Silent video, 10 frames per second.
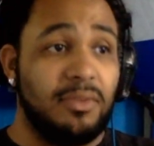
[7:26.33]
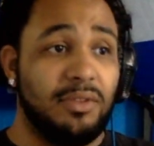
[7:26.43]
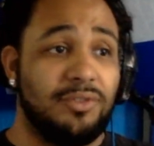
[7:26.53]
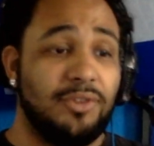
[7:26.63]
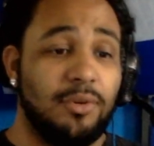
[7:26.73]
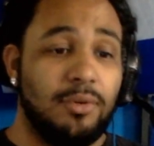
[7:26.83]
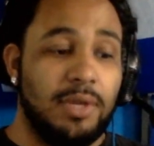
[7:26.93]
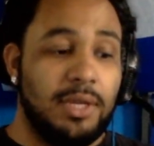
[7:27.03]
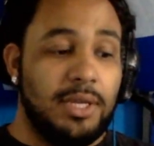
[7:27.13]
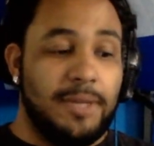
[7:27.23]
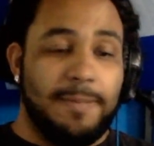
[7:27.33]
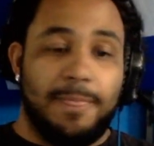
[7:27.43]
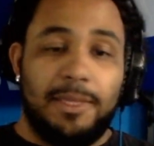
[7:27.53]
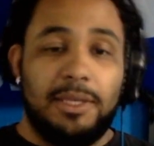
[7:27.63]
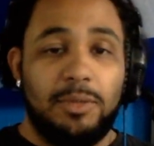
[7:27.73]
So,
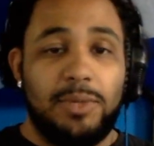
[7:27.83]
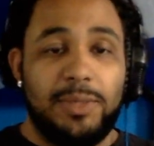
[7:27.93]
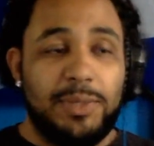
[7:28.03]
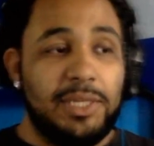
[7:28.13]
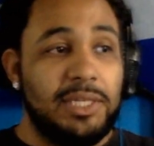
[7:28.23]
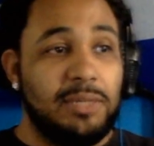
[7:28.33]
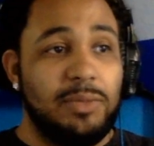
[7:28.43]
we